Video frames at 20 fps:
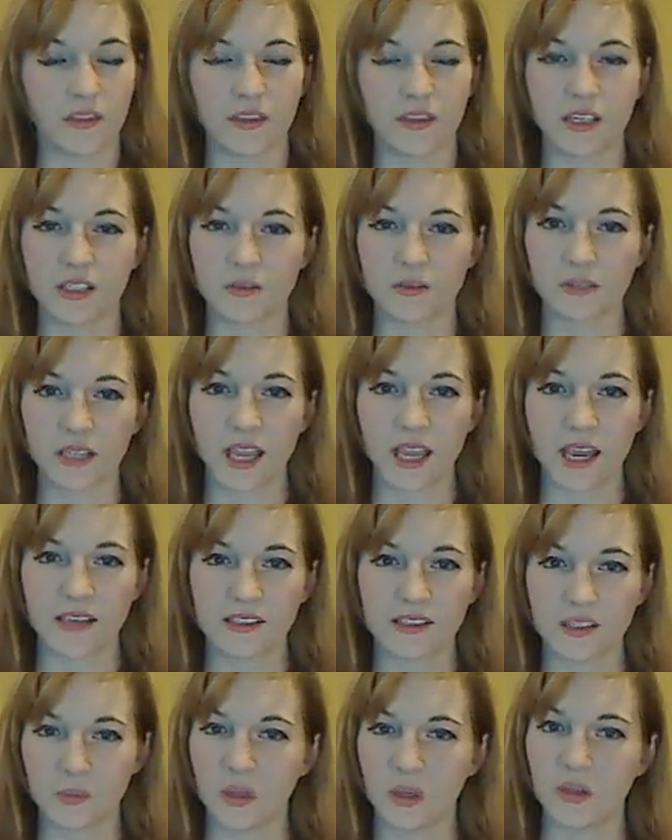This one
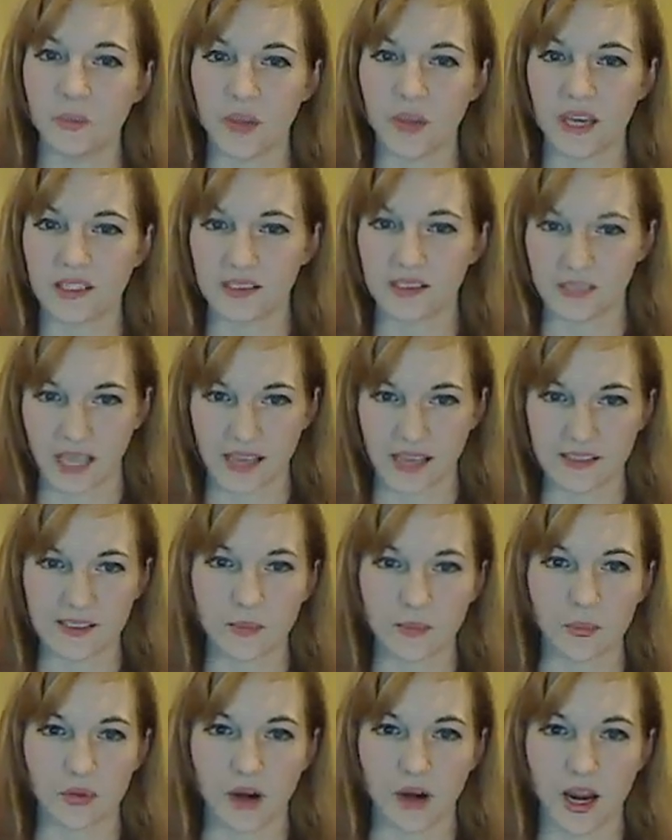had some of the best sets
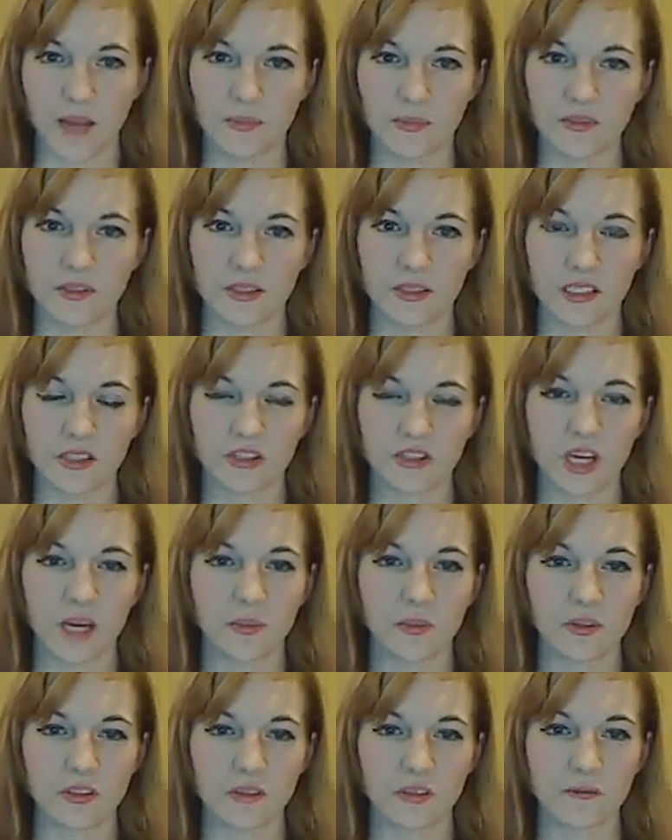and props in
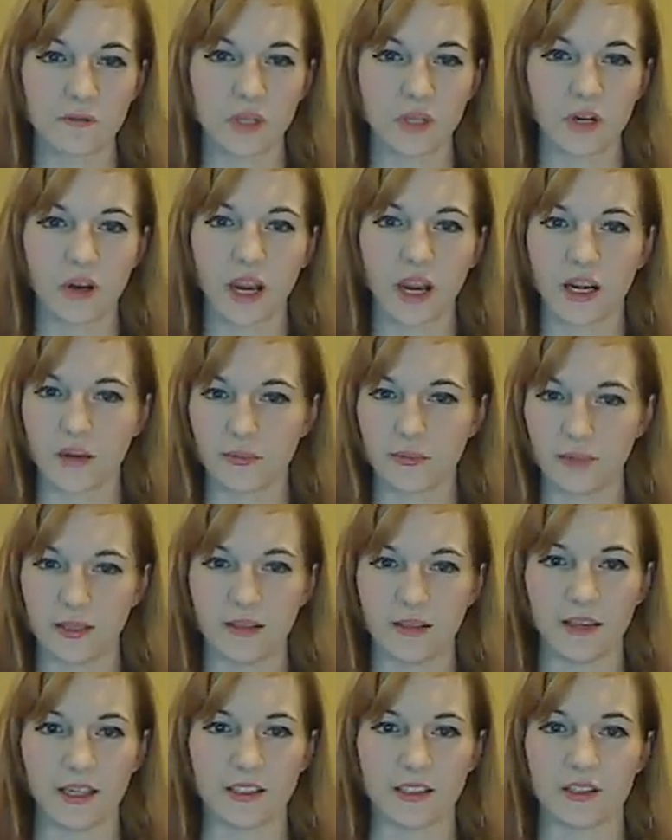Chambers of Fear, and I
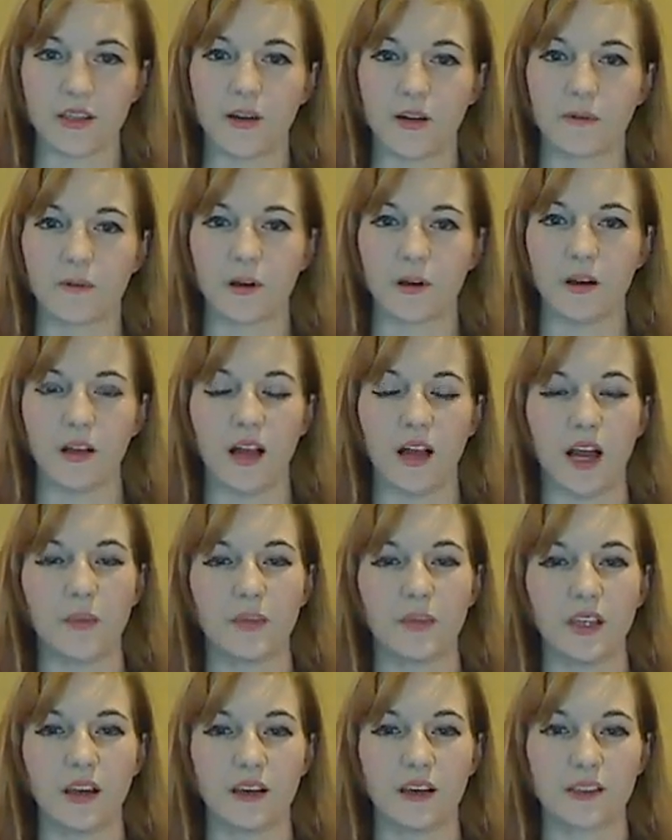really liked the overall
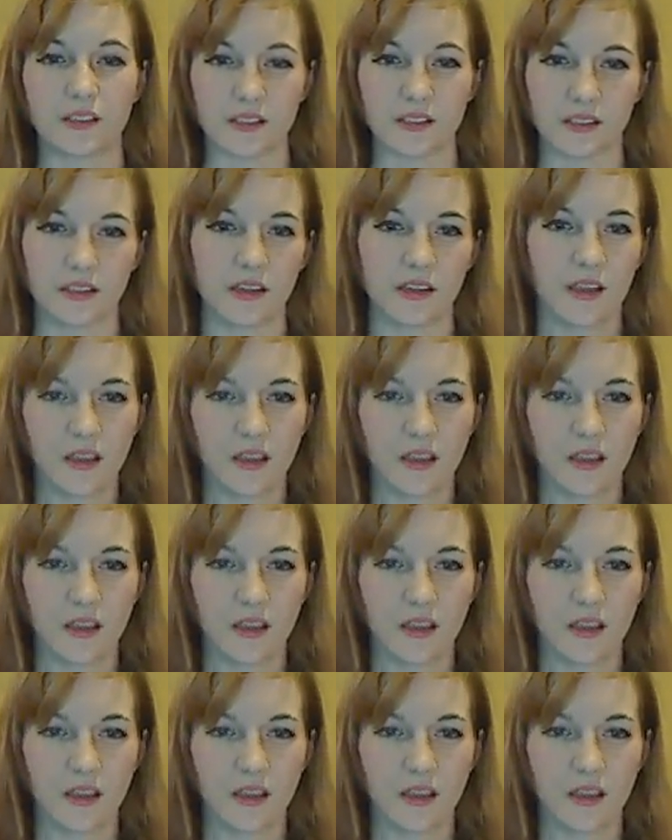ambiance.